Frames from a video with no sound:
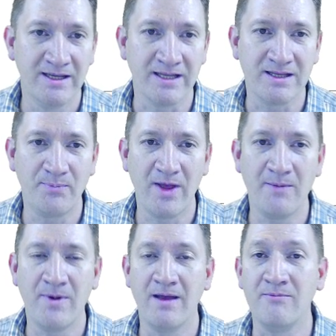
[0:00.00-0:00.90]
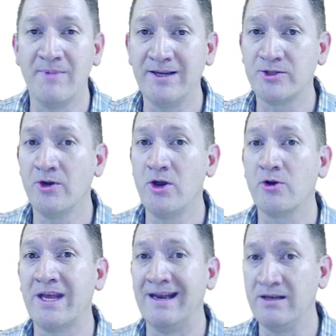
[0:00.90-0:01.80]
Hit the play button. Make sure
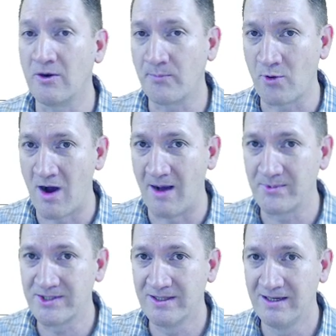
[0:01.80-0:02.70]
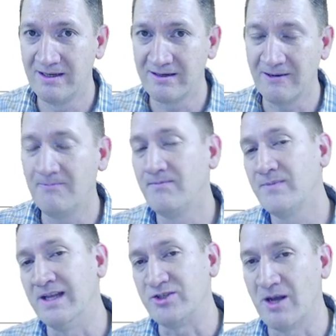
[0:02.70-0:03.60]
you're getting your prompt. Okay?
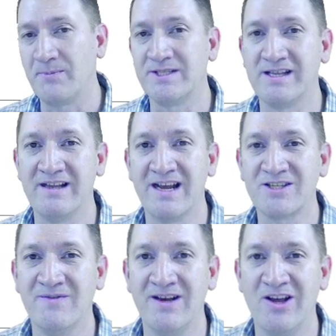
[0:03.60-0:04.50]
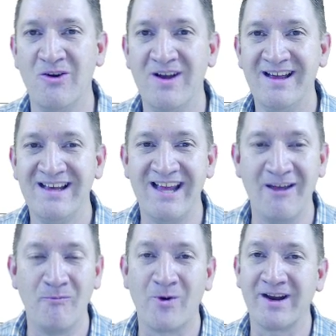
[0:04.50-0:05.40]
Then jump into the next video,
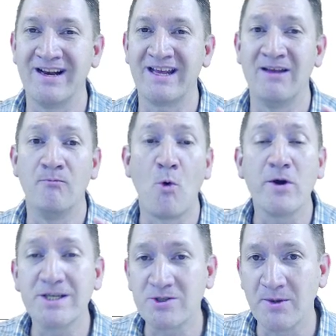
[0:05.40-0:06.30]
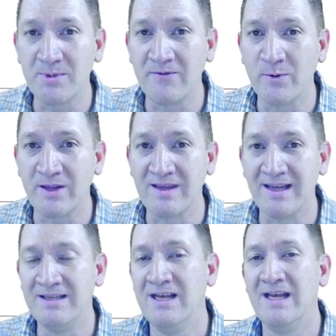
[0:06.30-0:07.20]
and we're going to get more descriptive with
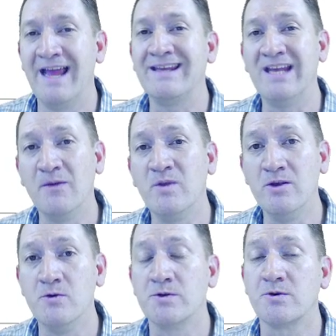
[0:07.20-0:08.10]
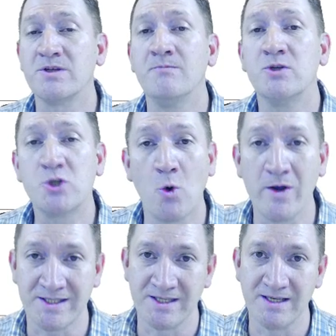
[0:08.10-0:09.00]
it and give the user some
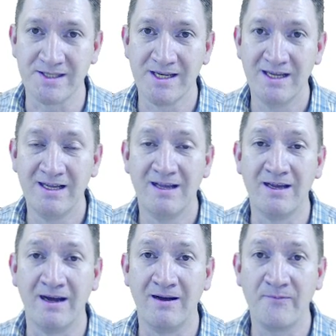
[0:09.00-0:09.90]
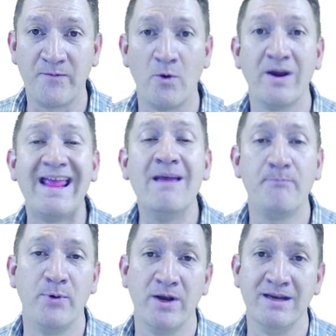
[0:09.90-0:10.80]
choices for
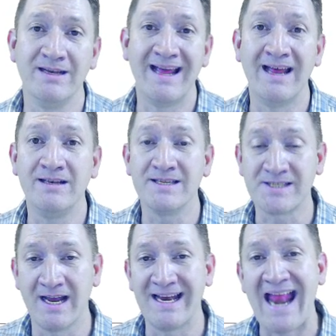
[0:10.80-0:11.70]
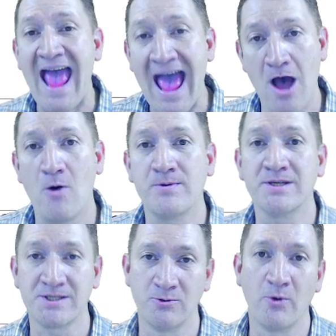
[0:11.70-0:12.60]
inputting and deciding how to
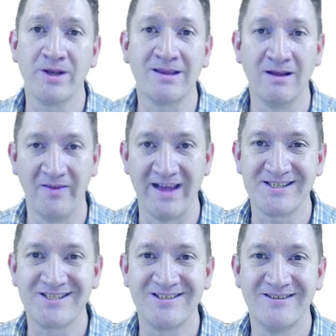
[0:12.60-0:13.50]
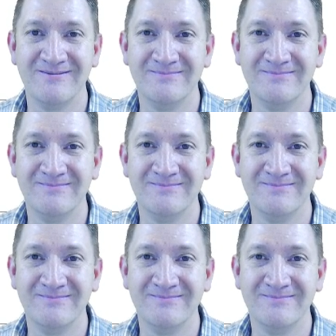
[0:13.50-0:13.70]
sort the list.